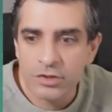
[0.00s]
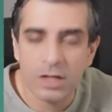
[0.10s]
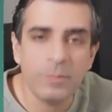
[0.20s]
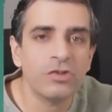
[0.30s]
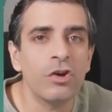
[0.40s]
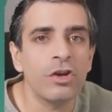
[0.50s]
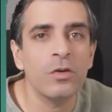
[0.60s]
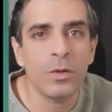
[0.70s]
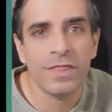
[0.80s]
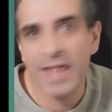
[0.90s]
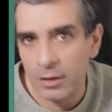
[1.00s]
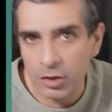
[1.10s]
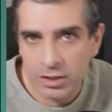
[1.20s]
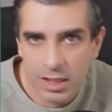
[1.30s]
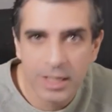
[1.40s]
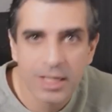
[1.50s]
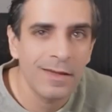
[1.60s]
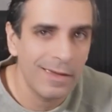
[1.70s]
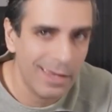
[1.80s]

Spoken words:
So let me show you what that looks like